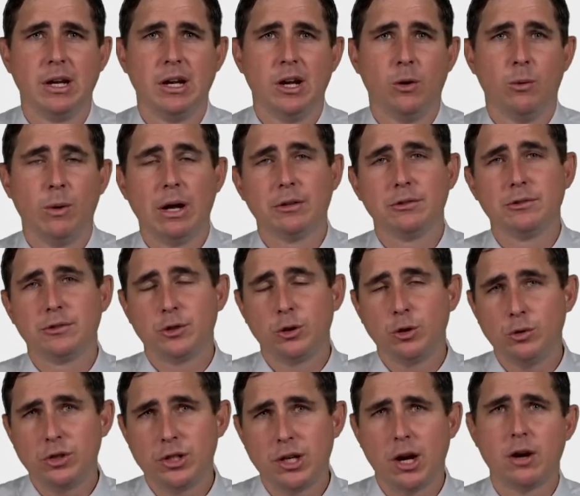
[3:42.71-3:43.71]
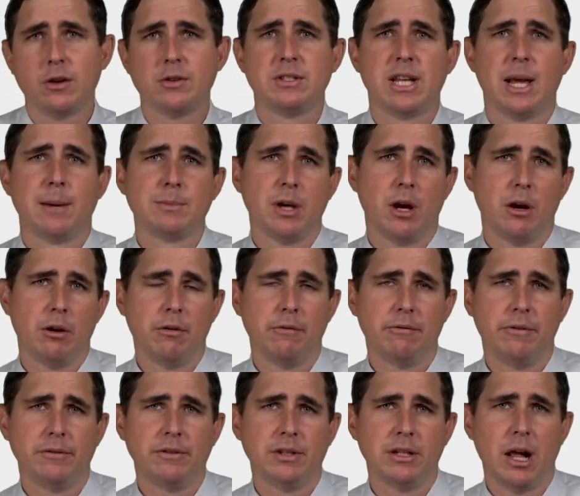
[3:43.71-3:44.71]
Well, two shares times
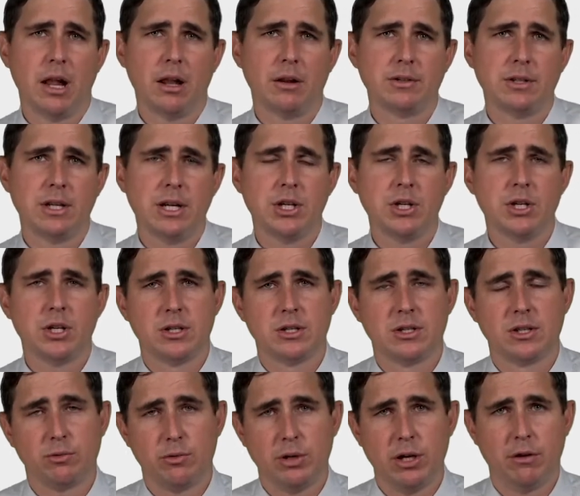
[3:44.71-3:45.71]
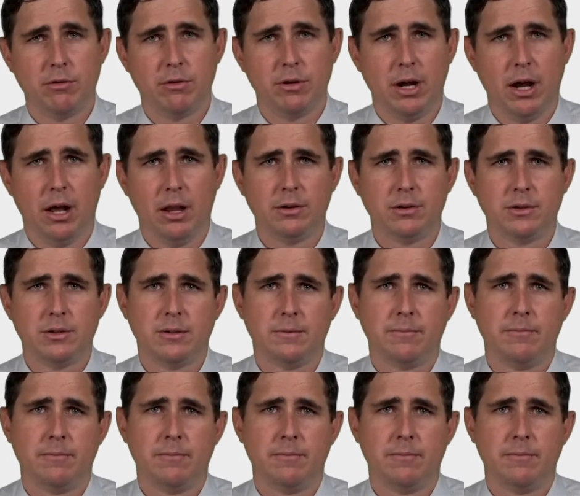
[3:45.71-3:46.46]
$150 each is $300.